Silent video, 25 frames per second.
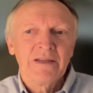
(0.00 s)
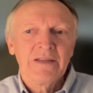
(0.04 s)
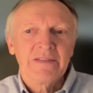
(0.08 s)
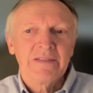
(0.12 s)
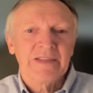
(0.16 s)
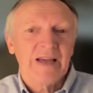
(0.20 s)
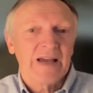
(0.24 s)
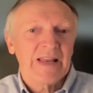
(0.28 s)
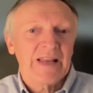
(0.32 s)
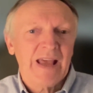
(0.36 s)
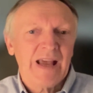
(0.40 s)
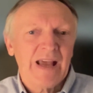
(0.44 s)

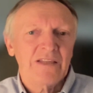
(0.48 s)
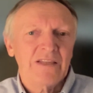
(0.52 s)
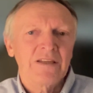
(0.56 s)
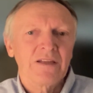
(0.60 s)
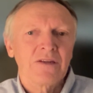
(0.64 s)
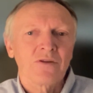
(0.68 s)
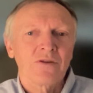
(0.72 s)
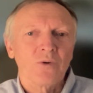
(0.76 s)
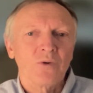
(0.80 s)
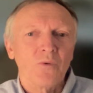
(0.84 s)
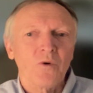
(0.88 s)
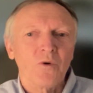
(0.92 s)

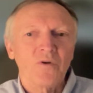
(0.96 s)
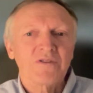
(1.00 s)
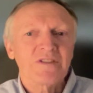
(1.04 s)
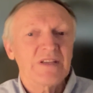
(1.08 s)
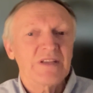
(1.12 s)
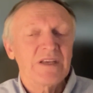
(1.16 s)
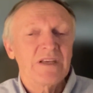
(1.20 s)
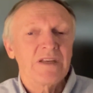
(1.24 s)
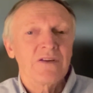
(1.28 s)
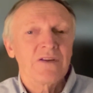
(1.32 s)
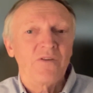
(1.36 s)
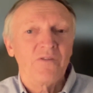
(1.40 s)
directed
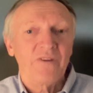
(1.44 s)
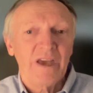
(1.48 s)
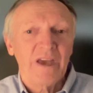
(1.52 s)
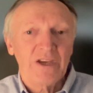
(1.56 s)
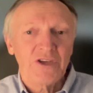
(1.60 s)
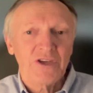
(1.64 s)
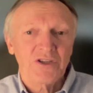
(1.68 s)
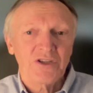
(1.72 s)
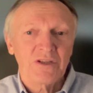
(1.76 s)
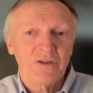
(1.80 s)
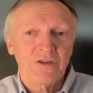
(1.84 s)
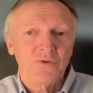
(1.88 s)
towards
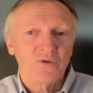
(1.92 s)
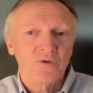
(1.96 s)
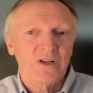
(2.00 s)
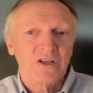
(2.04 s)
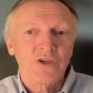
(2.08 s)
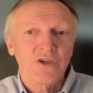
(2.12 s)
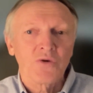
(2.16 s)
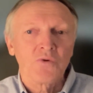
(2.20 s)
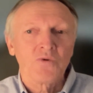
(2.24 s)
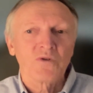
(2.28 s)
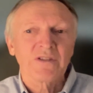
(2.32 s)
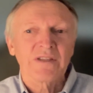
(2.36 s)
innovation to
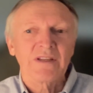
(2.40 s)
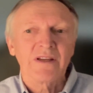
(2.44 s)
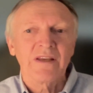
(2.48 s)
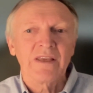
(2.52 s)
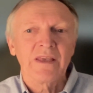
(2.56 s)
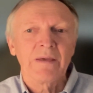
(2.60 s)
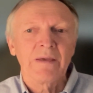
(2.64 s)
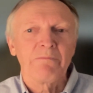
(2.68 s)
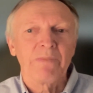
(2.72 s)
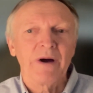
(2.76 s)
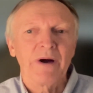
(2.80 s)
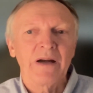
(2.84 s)
reduce
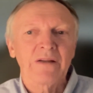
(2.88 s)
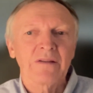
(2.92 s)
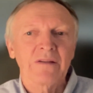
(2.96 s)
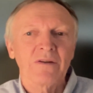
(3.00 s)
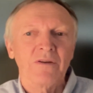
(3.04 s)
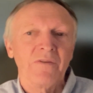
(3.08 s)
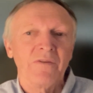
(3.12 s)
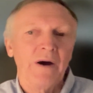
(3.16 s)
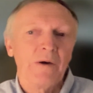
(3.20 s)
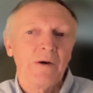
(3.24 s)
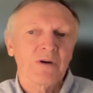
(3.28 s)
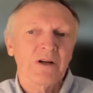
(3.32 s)
the impact
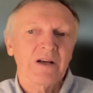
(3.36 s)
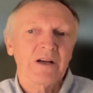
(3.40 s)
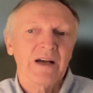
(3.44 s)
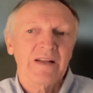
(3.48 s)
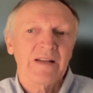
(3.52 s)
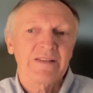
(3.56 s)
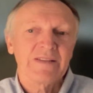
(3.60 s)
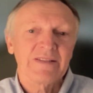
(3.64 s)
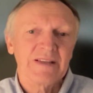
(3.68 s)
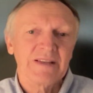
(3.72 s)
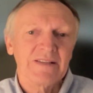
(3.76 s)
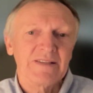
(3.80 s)
of our
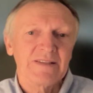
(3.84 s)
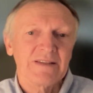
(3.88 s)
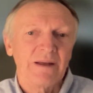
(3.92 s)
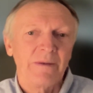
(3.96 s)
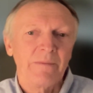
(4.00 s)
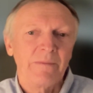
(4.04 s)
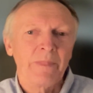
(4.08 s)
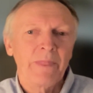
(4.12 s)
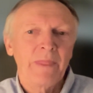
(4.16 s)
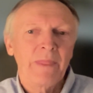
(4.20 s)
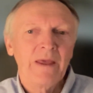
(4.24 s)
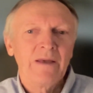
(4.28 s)
current
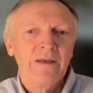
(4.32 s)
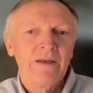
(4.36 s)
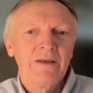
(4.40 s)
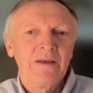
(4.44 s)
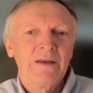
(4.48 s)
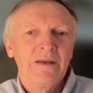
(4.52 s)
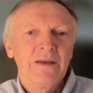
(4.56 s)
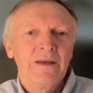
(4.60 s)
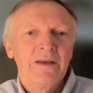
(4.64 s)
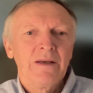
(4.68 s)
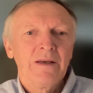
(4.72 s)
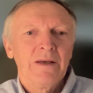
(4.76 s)
system.
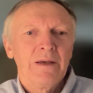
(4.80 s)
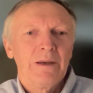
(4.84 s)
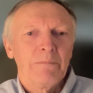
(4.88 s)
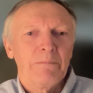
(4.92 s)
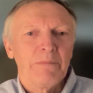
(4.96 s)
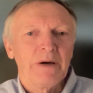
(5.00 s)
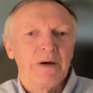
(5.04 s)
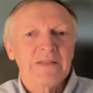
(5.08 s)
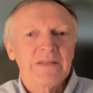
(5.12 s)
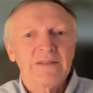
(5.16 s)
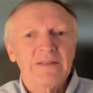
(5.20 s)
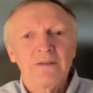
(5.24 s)

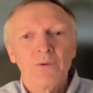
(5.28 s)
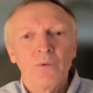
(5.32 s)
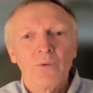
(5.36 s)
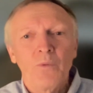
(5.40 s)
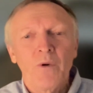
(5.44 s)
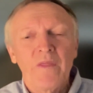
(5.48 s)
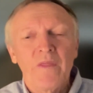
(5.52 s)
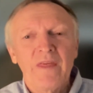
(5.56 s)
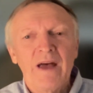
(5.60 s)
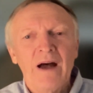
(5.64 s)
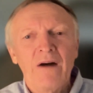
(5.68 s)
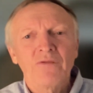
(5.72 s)
But
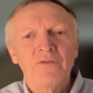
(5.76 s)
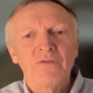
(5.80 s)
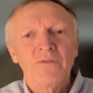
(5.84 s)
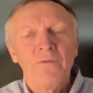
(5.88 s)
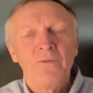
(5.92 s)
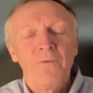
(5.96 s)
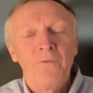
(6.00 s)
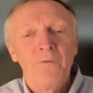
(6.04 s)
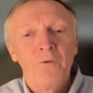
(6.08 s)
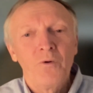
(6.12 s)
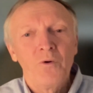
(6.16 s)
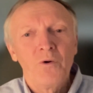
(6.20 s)

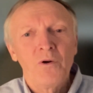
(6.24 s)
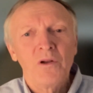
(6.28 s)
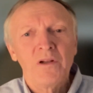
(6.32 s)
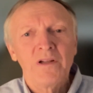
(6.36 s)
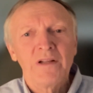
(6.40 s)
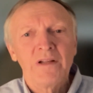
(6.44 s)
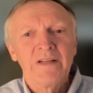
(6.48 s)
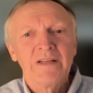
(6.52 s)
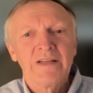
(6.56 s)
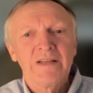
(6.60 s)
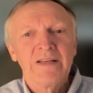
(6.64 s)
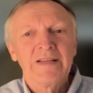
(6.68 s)
without
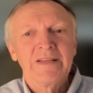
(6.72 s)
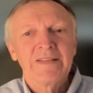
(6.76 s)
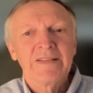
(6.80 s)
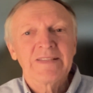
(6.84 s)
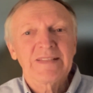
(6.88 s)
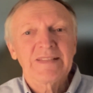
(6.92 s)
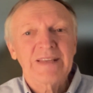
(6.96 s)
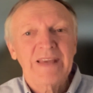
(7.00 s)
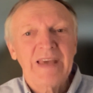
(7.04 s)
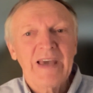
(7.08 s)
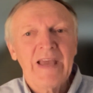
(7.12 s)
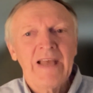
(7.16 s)

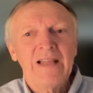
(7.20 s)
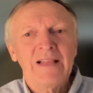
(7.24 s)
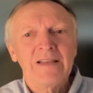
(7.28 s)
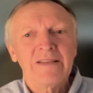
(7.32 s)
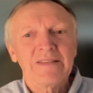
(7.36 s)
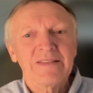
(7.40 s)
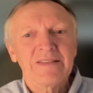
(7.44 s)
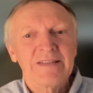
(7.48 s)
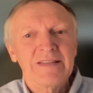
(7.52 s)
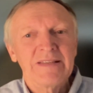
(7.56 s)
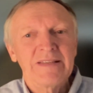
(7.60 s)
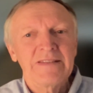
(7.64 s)

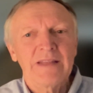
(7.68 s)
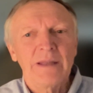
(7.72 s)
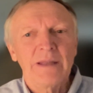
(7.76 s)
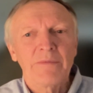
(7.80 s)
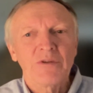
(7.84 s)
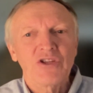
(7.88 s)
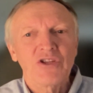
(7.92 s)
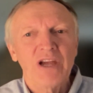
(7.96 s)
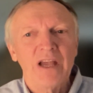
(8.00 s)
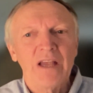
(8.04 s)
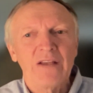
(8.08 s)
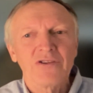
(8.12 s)
full-scale
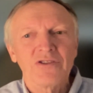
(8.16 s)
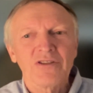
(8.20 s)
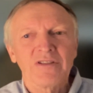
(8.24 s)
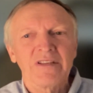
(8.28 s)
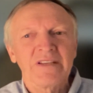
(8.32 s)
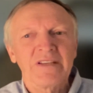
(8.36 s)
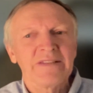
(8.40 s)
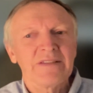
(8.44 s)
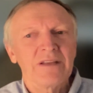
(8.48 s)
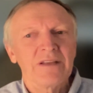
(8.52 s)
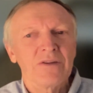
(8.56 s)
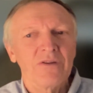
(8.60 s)
system change,
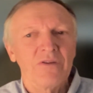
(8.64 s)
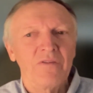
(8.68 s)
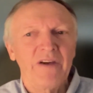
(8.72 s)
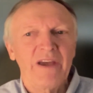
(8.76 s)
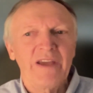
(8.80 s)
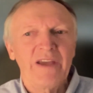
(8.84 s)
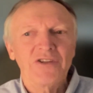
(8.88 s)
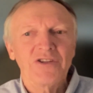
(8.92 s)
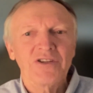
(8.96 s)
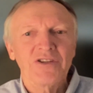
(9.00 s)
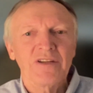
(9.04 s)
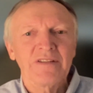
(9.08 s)
these
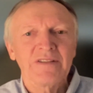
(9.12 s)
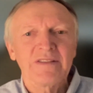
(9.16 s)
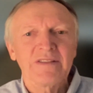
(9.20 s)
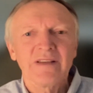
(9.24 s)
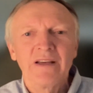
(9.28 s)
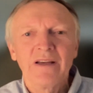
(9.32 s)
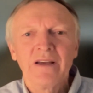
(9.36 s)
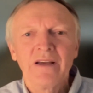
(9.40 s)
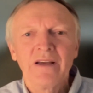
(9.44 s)
innovations